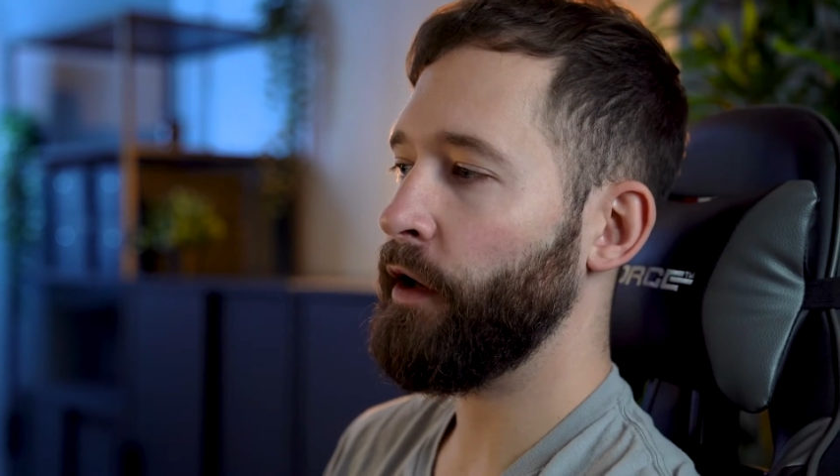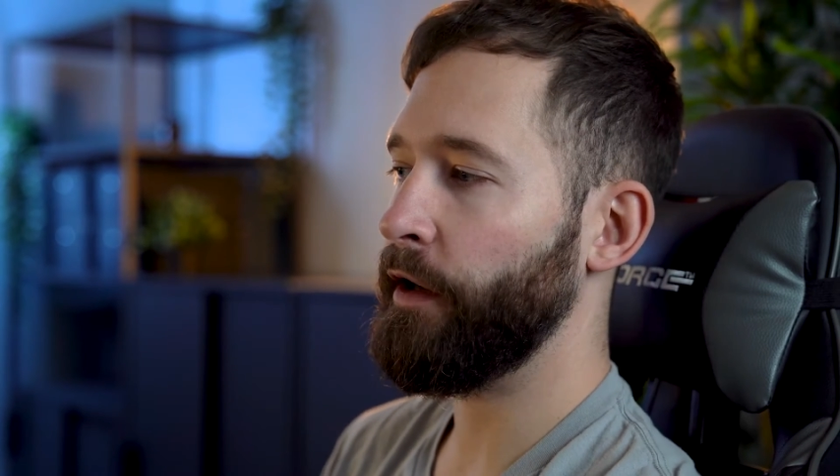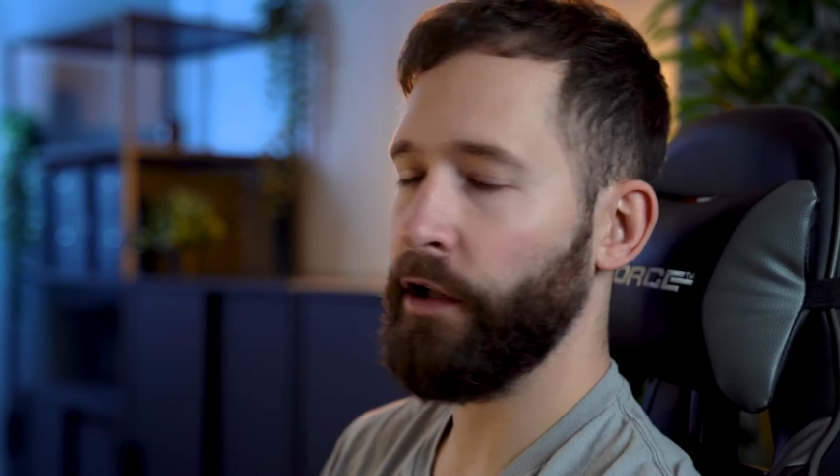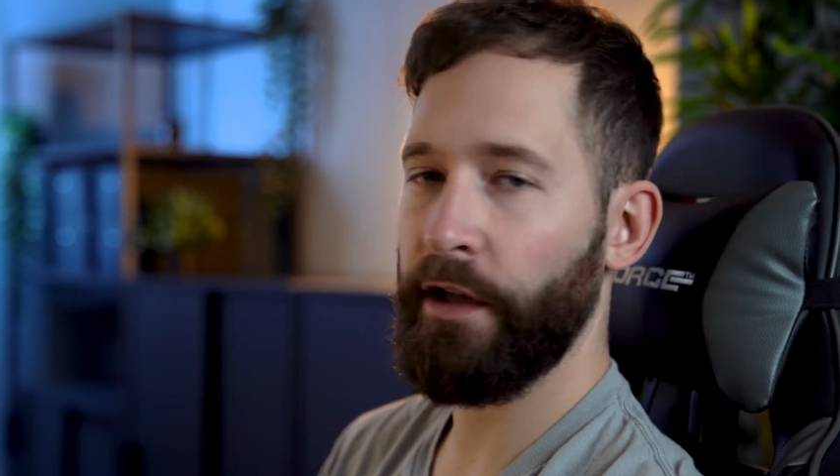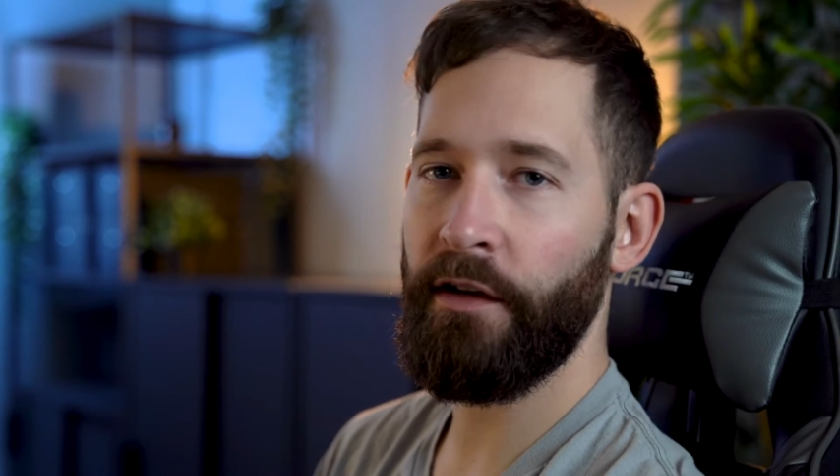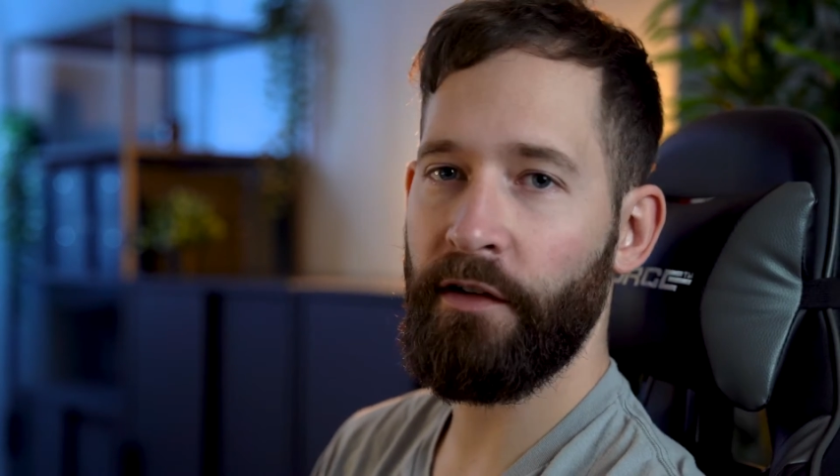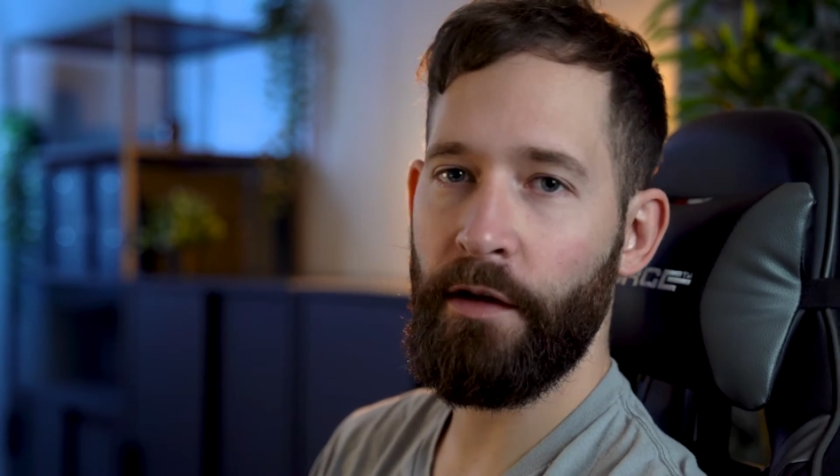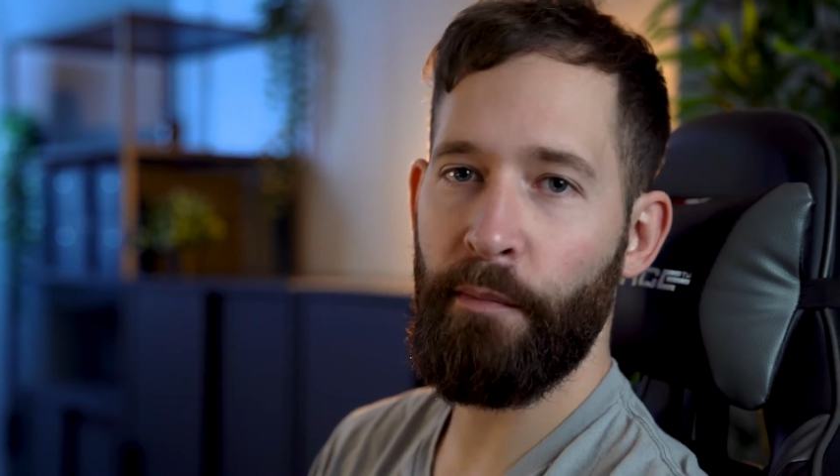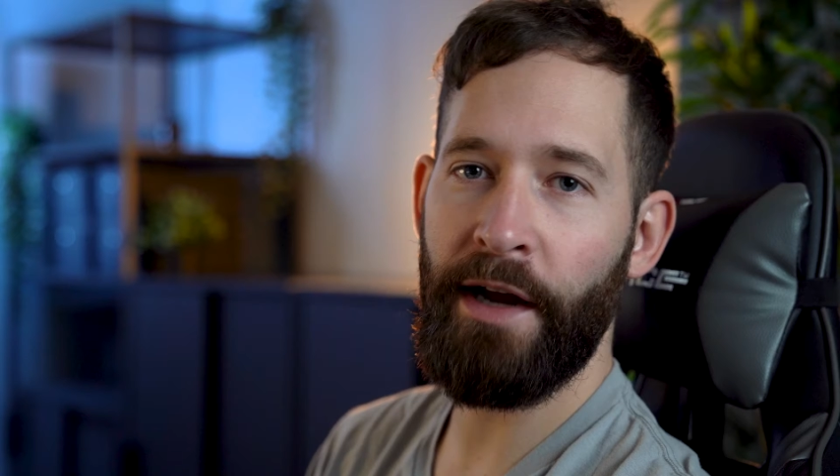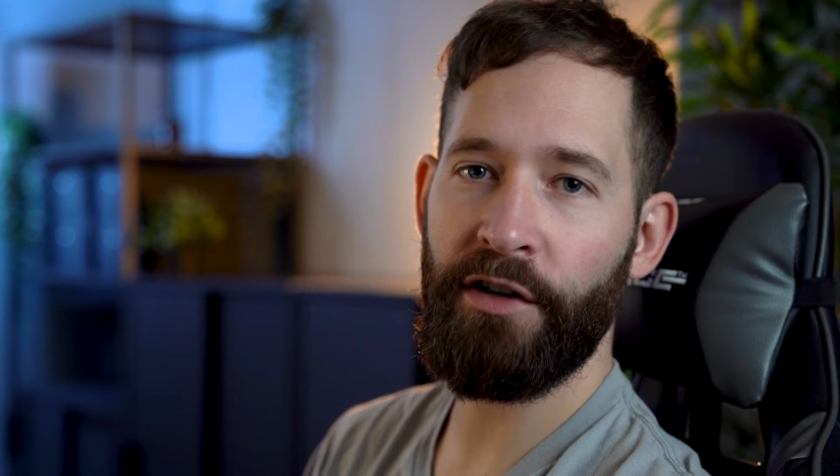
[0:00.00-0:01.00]
and it'll
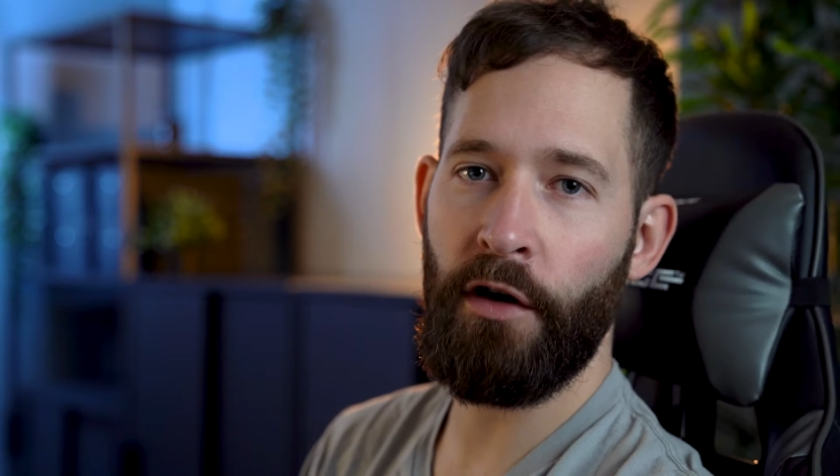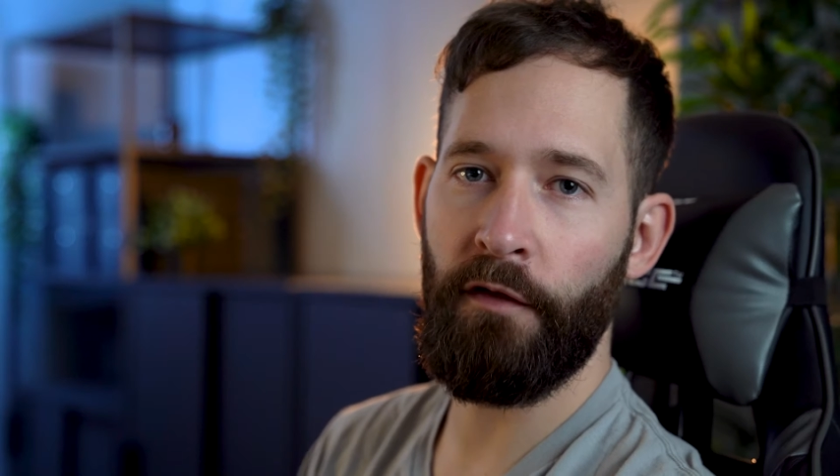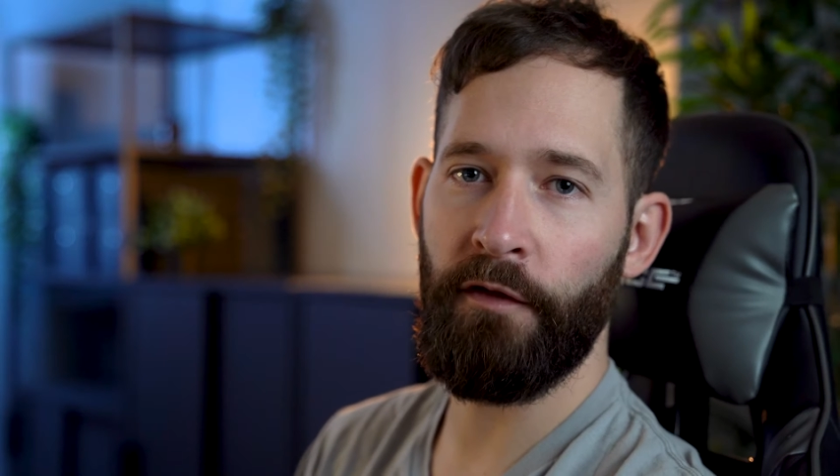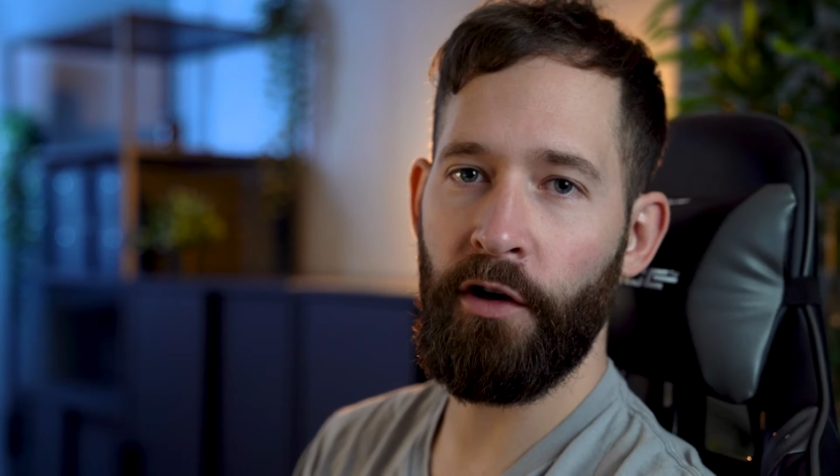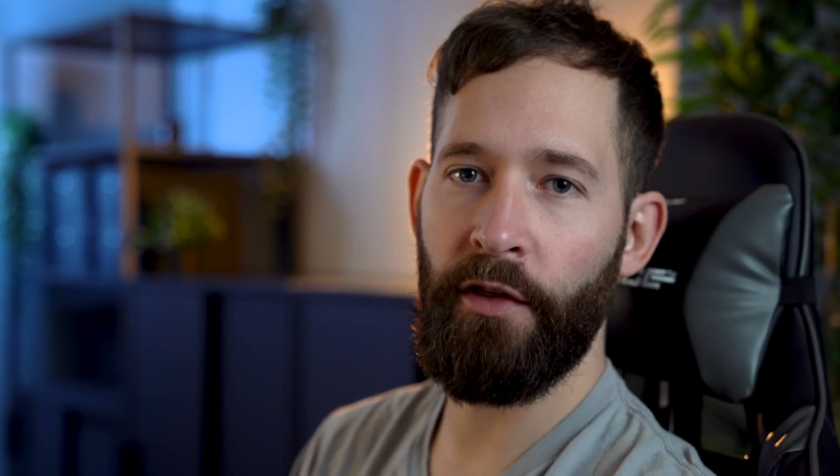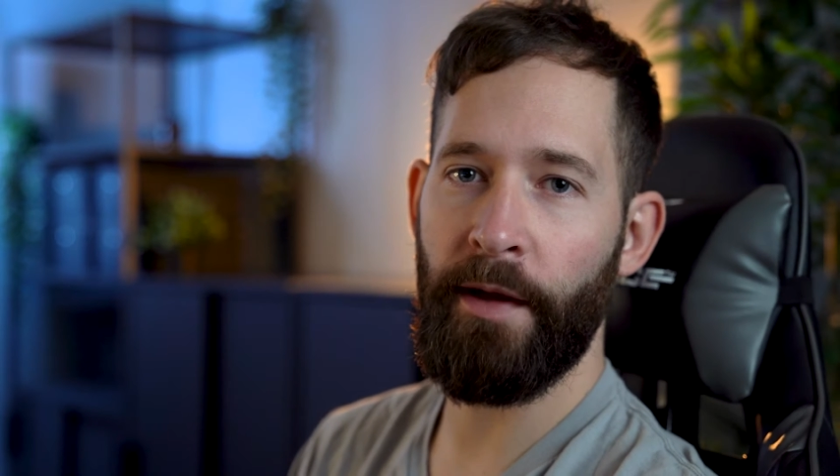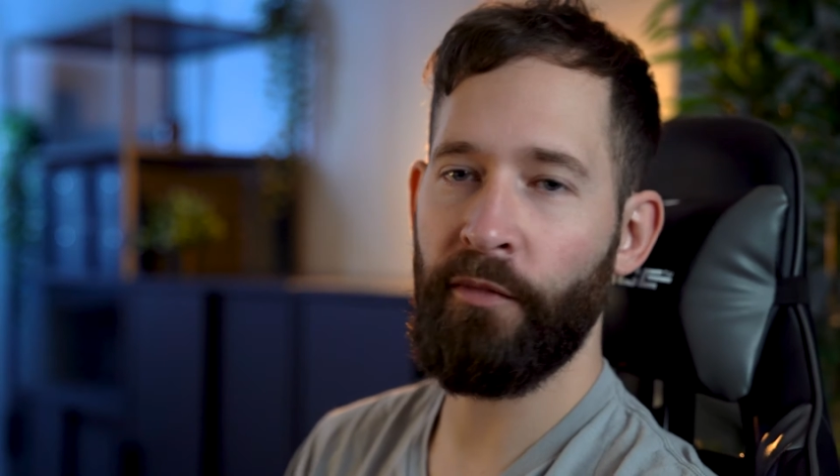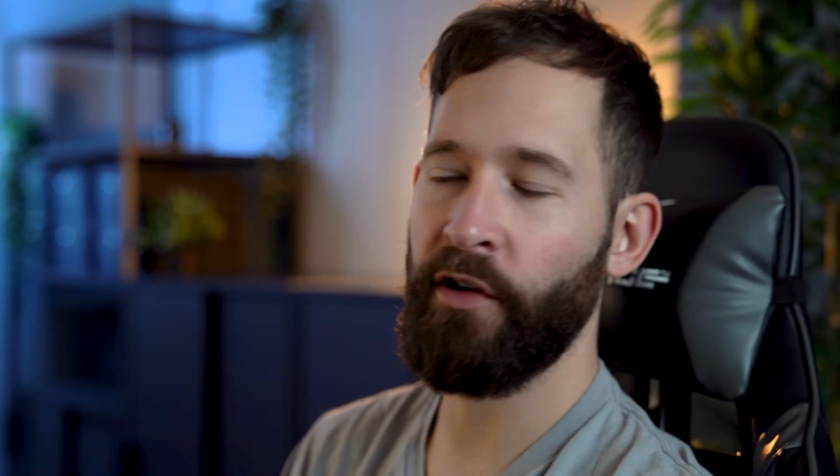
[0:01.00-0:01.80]
instantly batch convert them